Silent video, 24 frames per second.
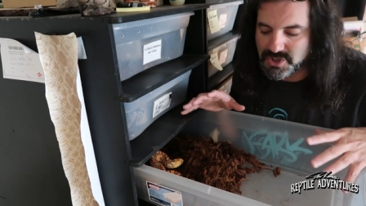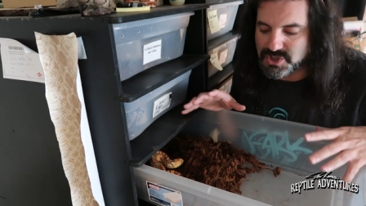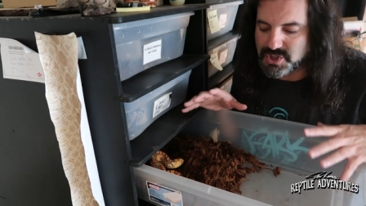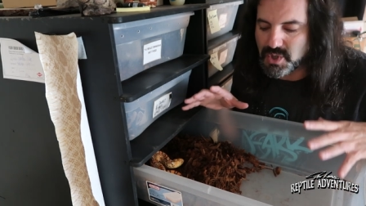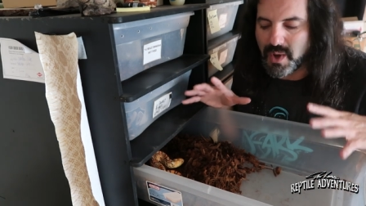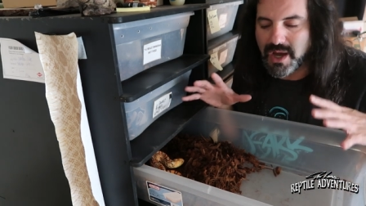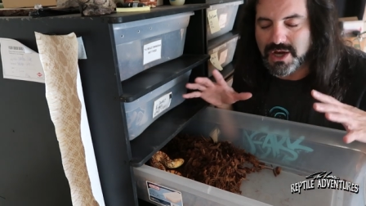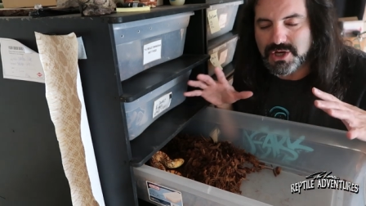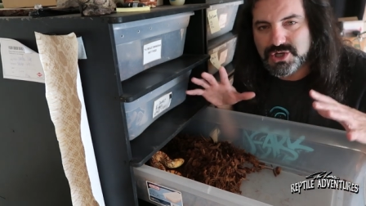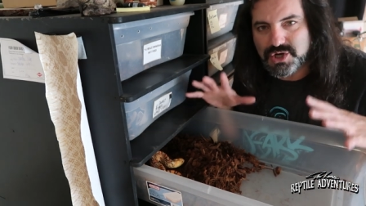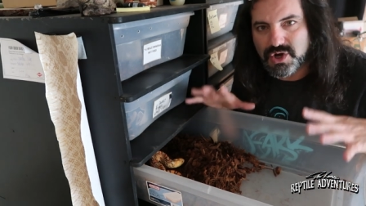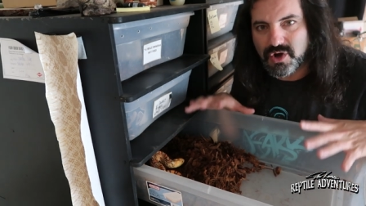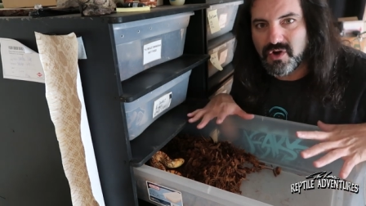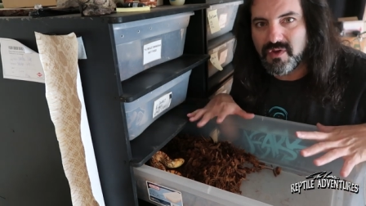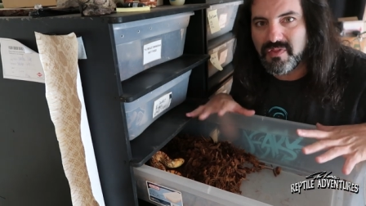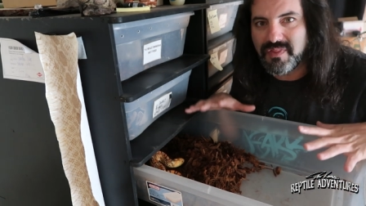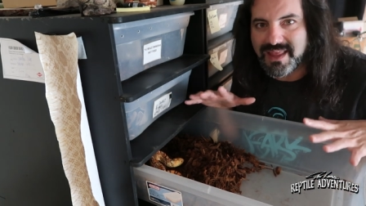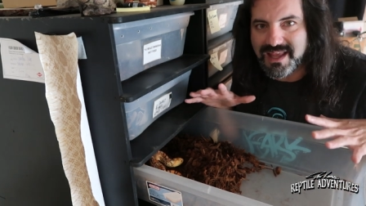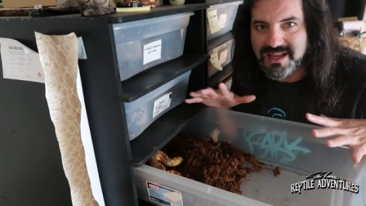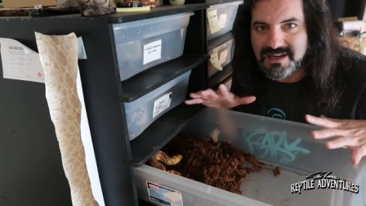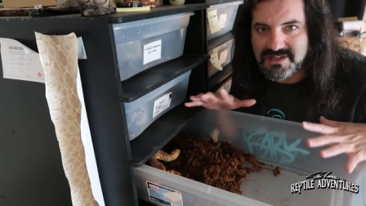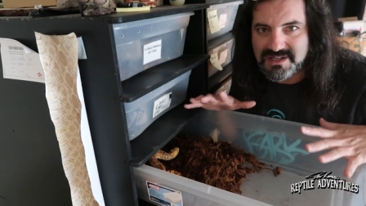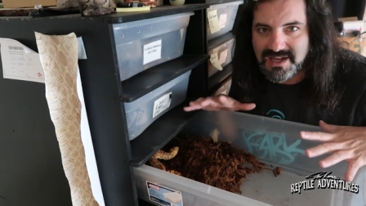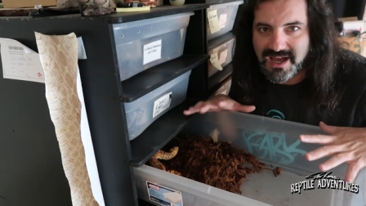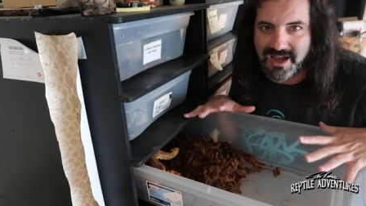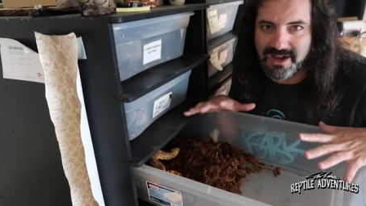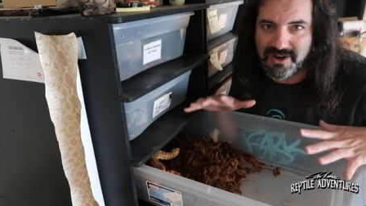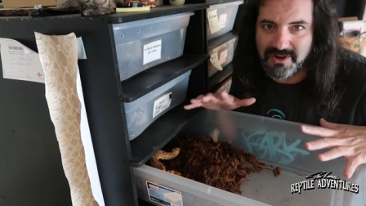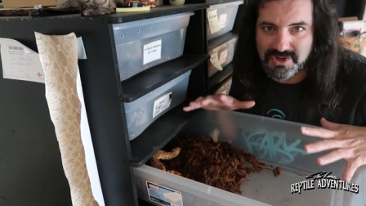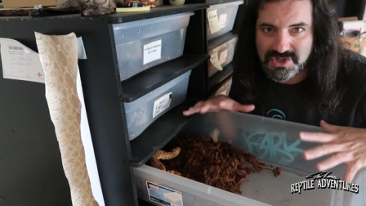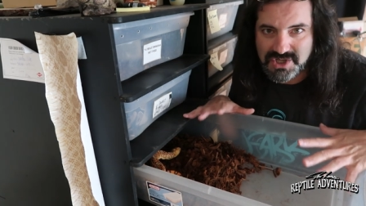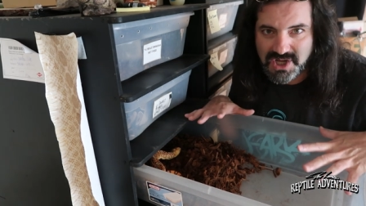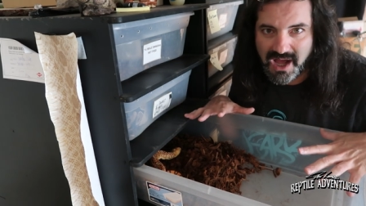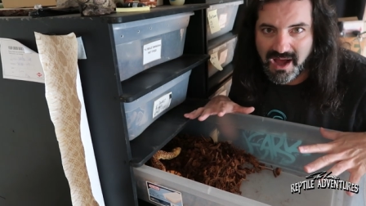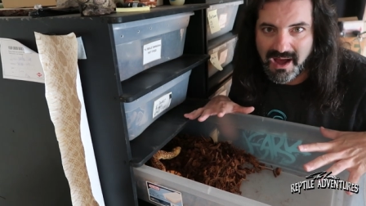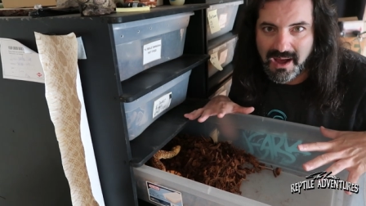So I turn the
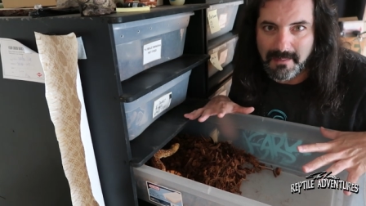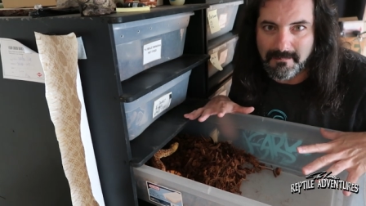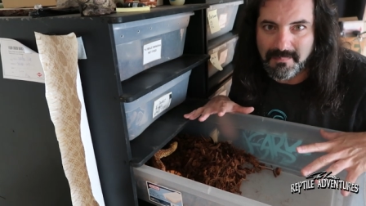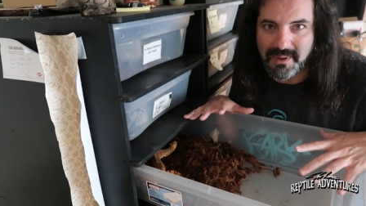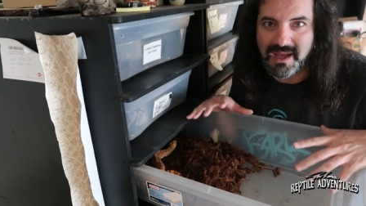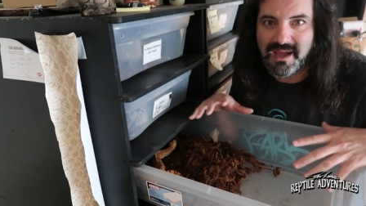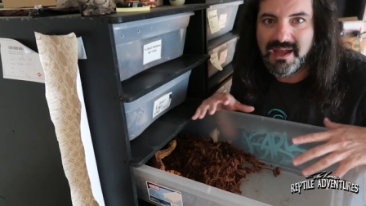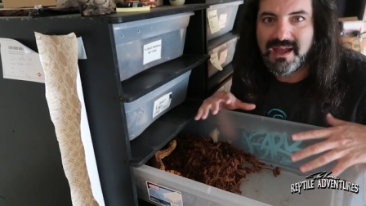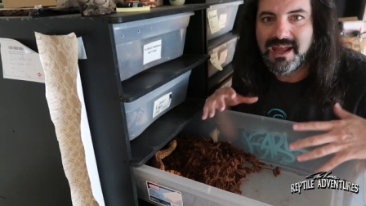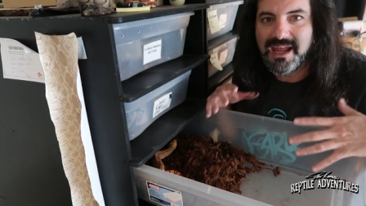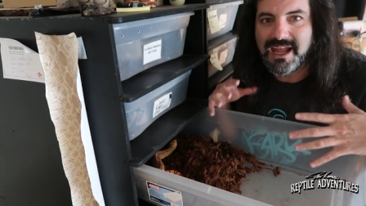entire tub